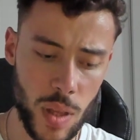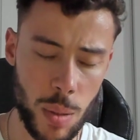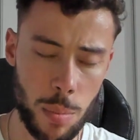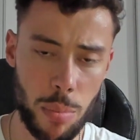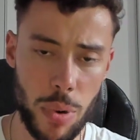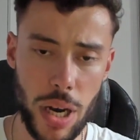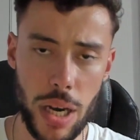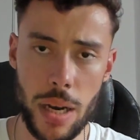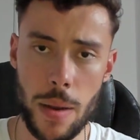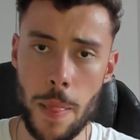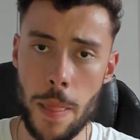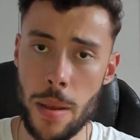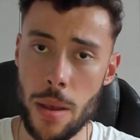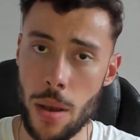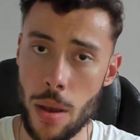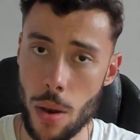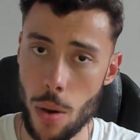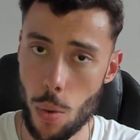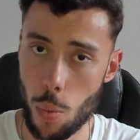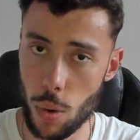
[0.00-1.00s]
But
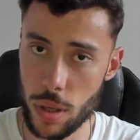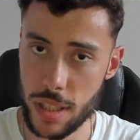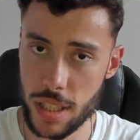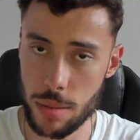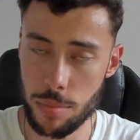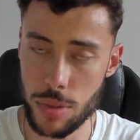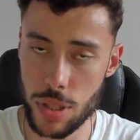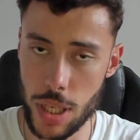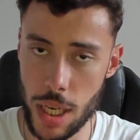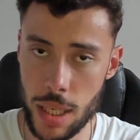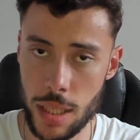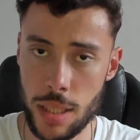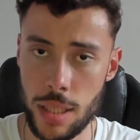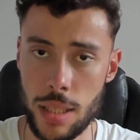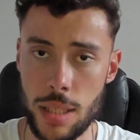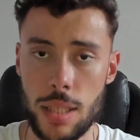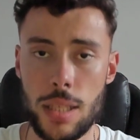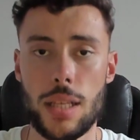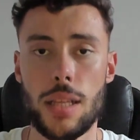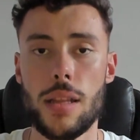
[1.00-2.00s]
once I'm
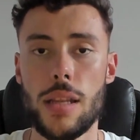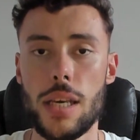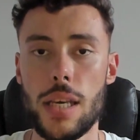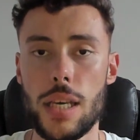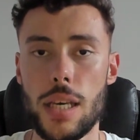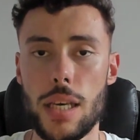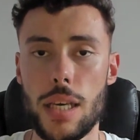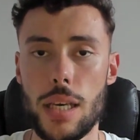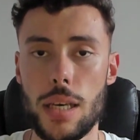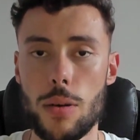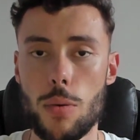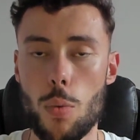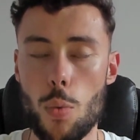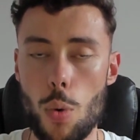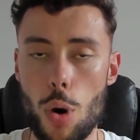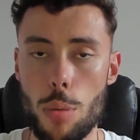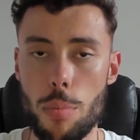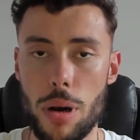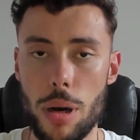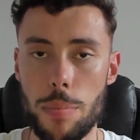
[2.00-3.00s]
done the
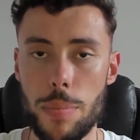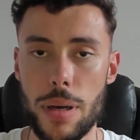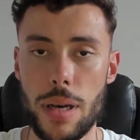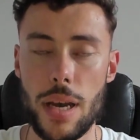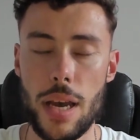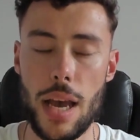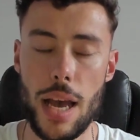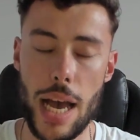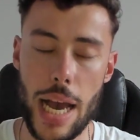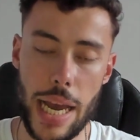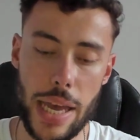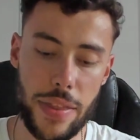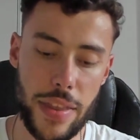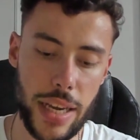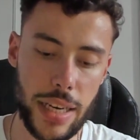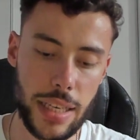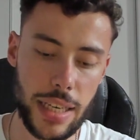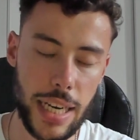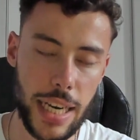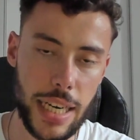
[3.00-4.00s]
warm up, I
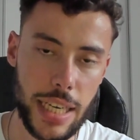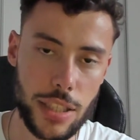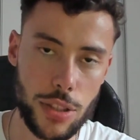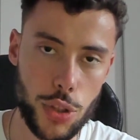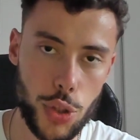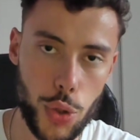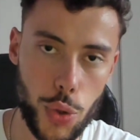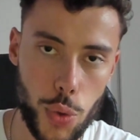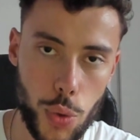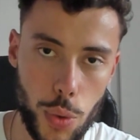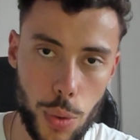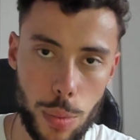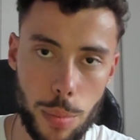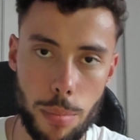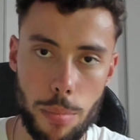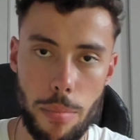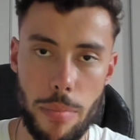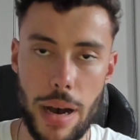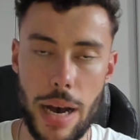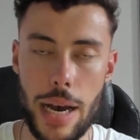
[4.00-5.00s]
then get into
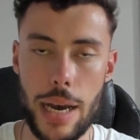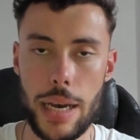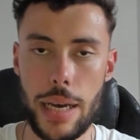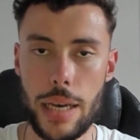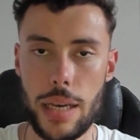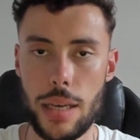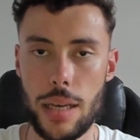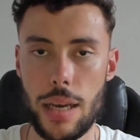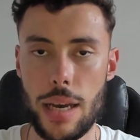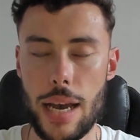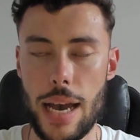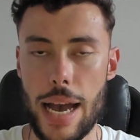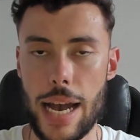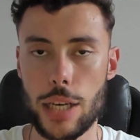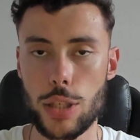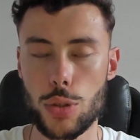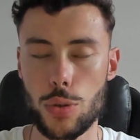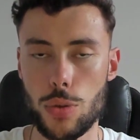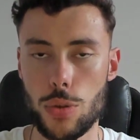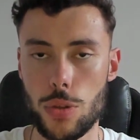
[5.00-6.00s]
my
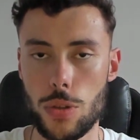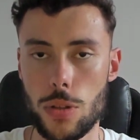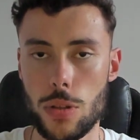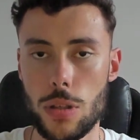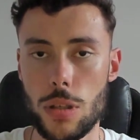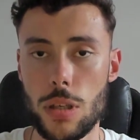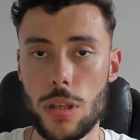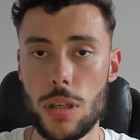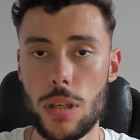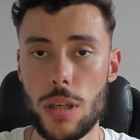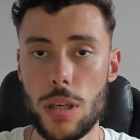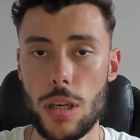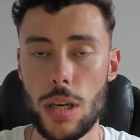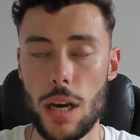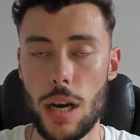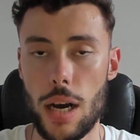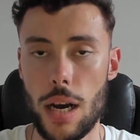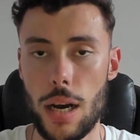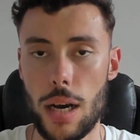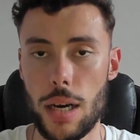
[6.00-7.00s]
actual
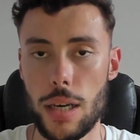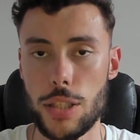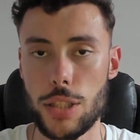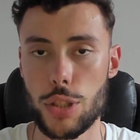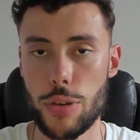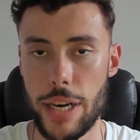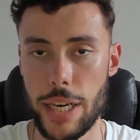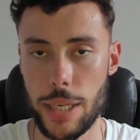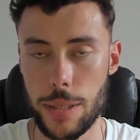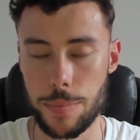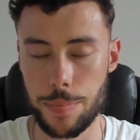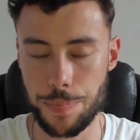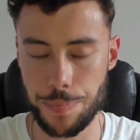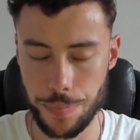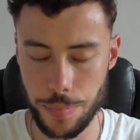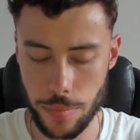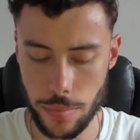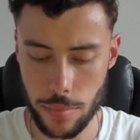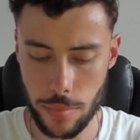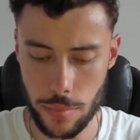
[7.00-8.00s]
training,
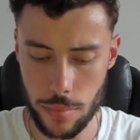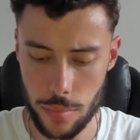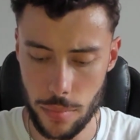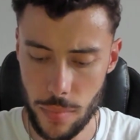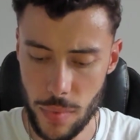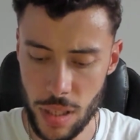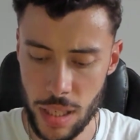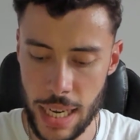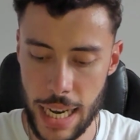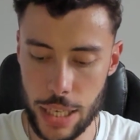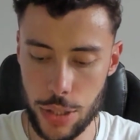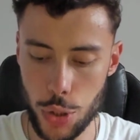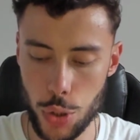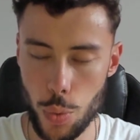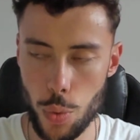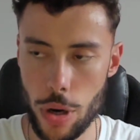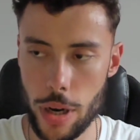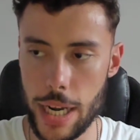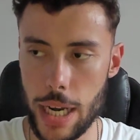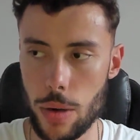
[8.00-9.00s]
actual
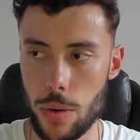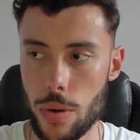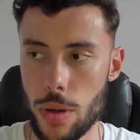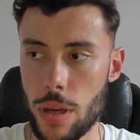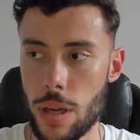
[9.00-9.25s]
workout.